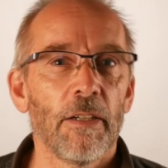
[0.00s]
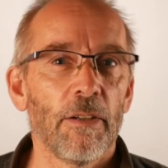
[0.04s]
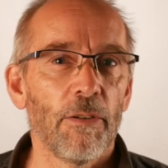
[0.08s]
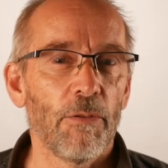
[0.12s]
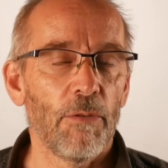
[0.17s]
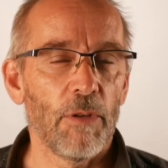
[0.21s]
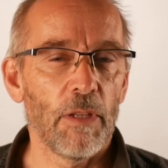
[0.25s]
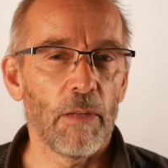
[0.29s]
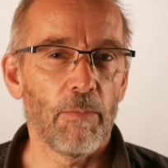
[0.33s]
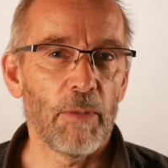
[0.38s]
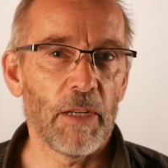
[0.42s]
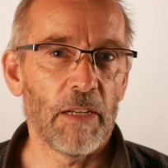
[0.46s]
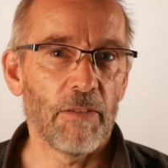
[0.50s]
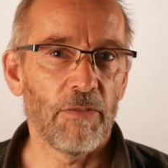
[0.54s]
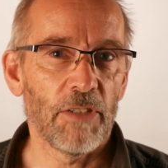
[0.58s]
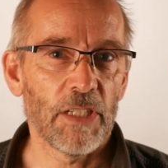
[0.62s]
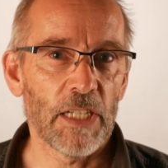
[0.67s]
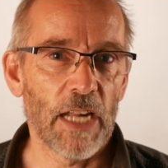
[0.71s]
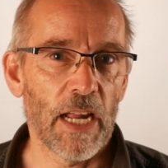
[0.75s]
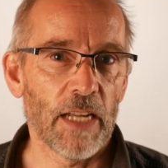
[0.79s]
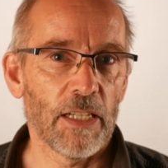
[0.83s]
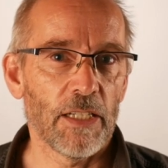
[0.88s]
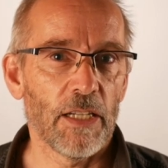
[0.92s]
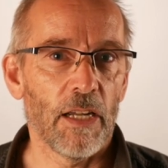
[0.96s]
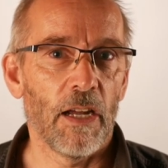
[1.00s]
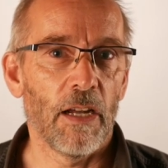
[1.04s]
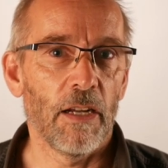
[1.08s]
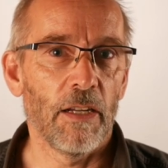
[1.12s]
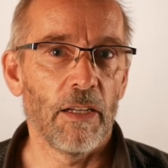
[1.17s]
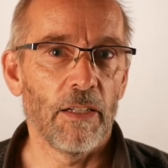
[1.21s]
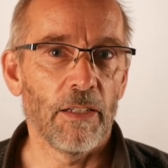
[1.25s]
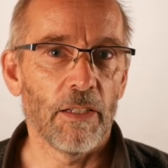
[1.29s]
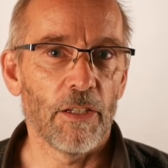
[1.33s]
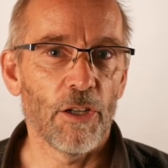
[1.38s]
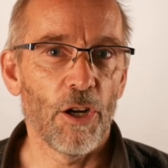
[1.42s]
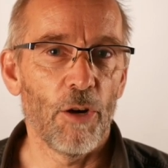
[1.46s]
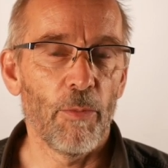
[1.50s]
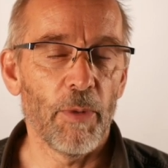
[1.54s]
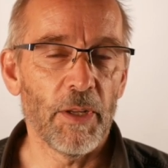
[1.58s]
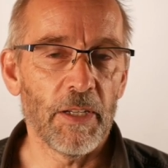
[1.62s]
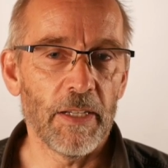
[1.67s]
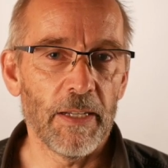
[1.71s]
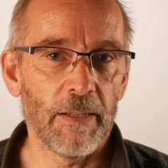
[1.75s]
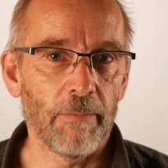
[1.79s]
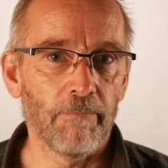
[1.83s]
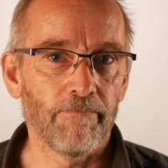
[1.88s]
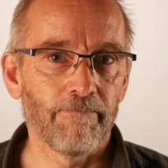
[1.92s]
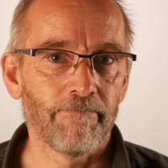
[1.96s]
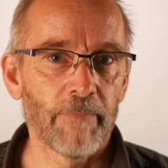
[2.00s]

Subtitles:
with a bit of satire and comedy.